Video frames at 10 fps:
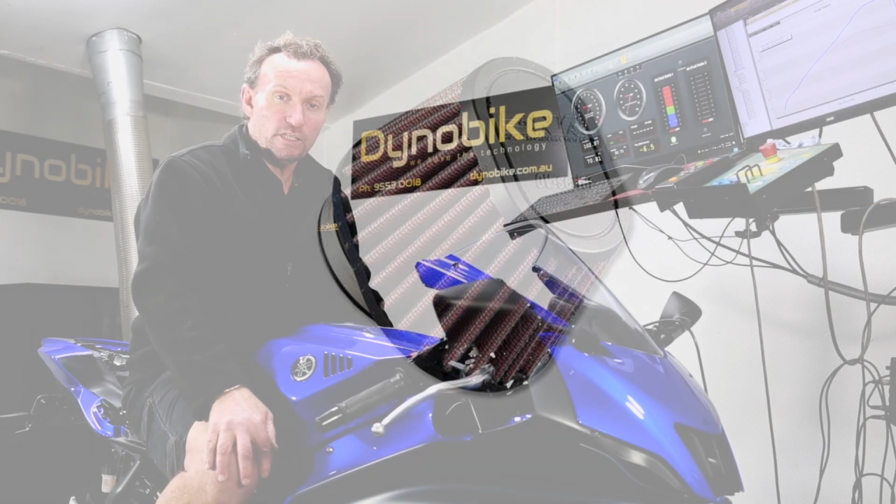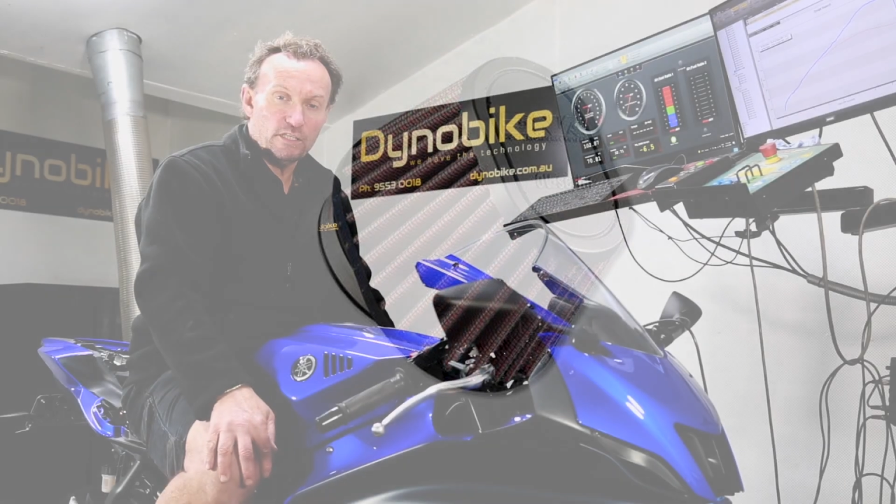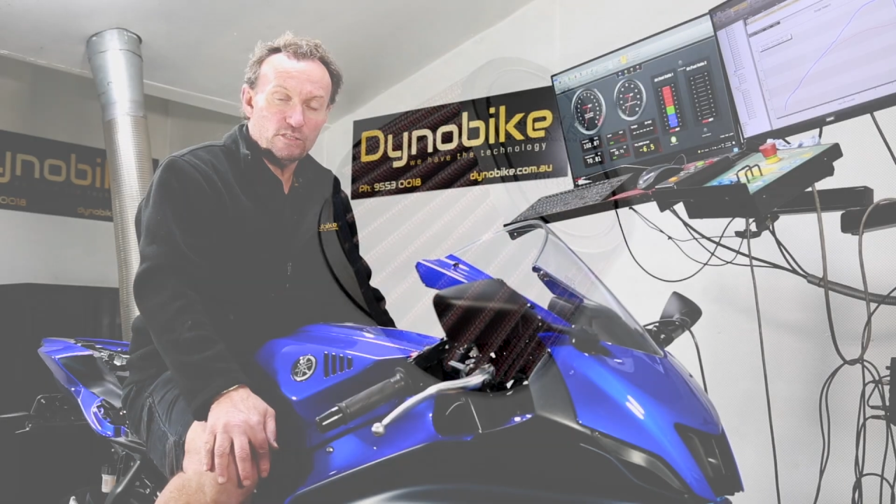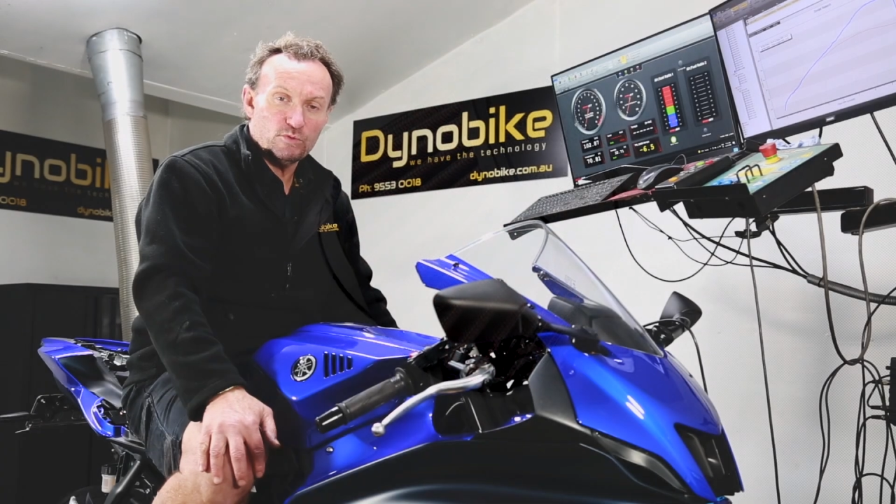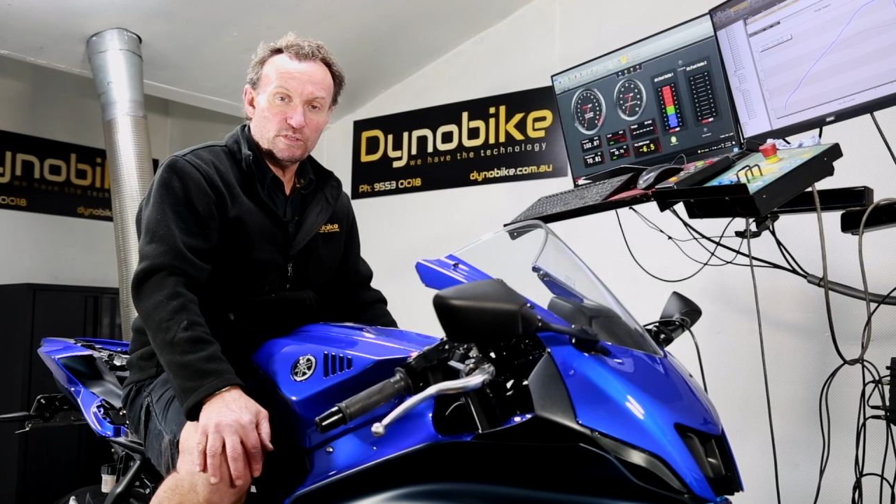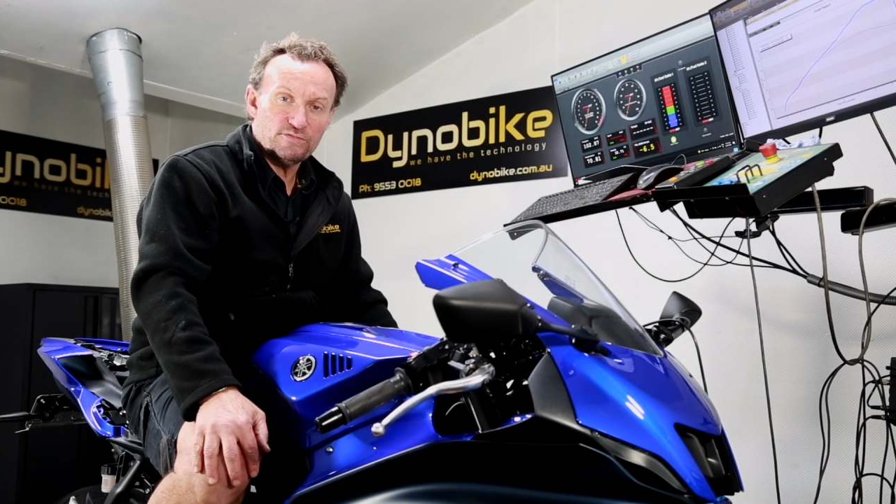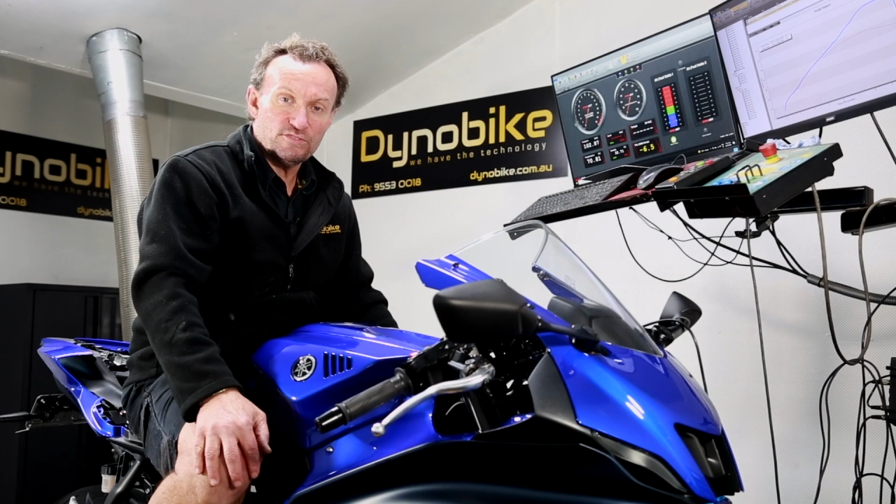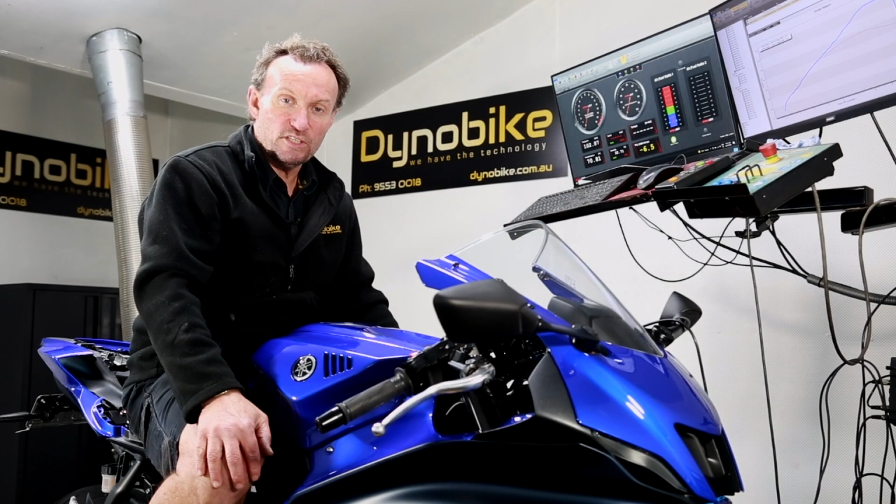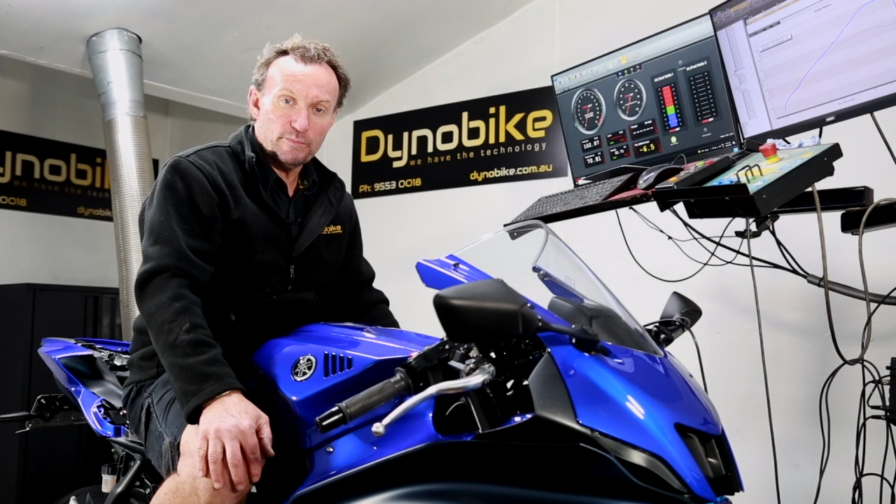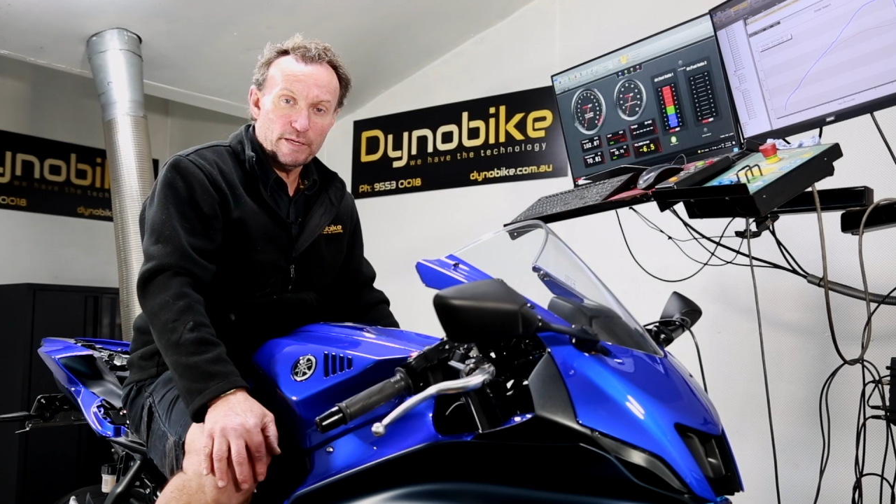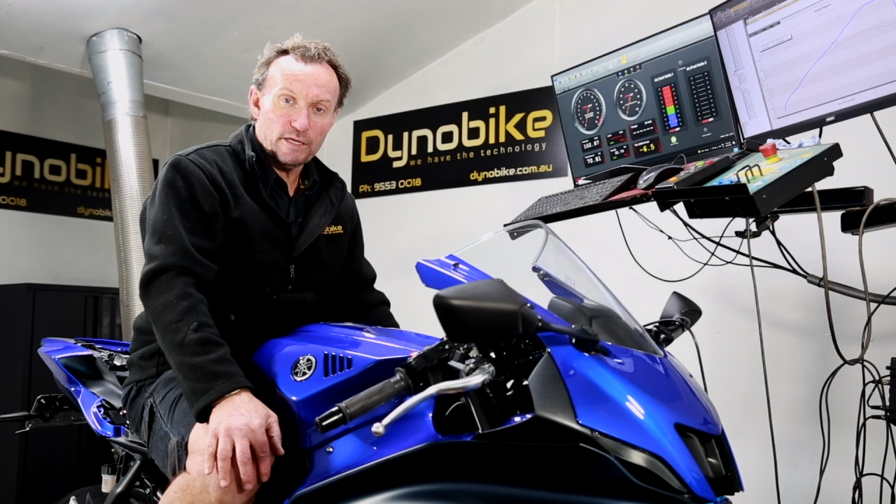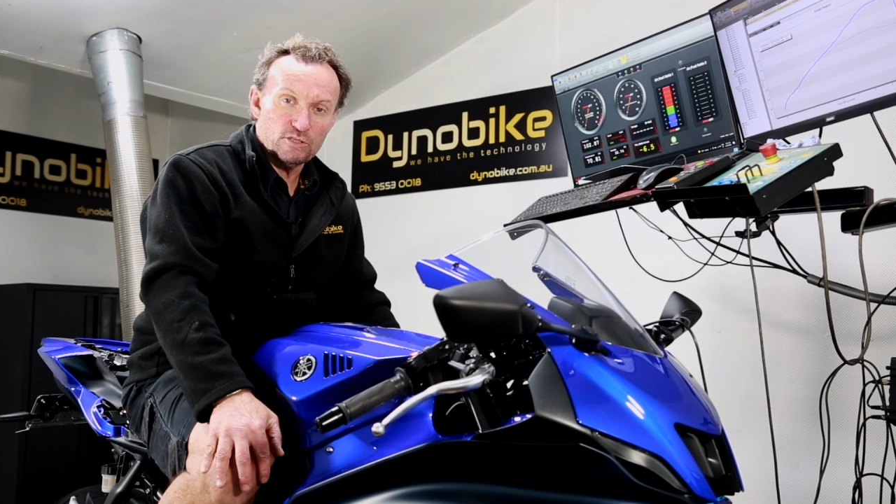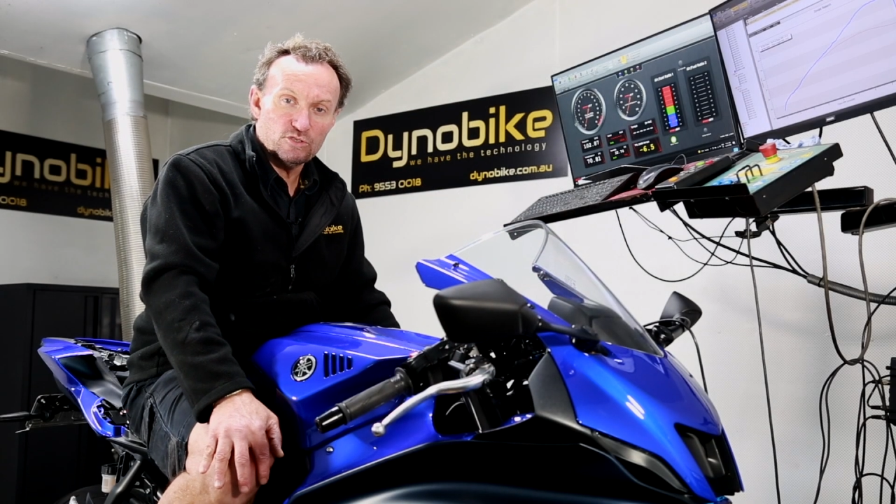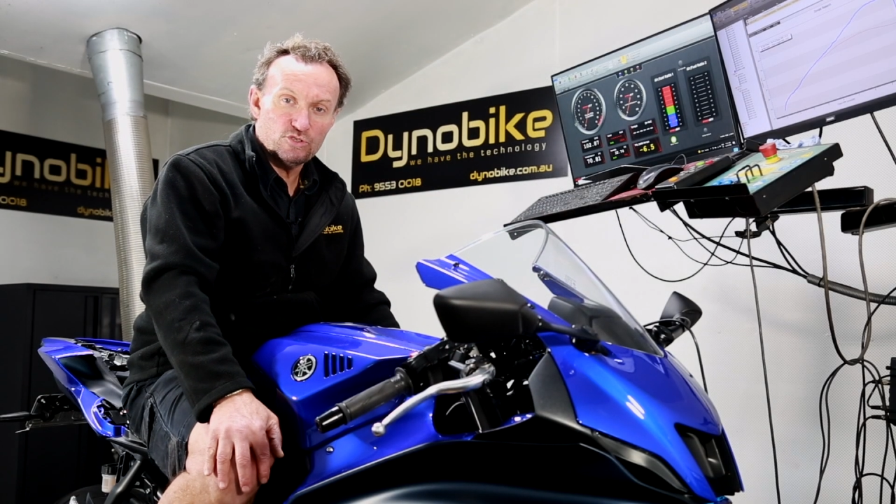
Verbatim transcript: then we've set about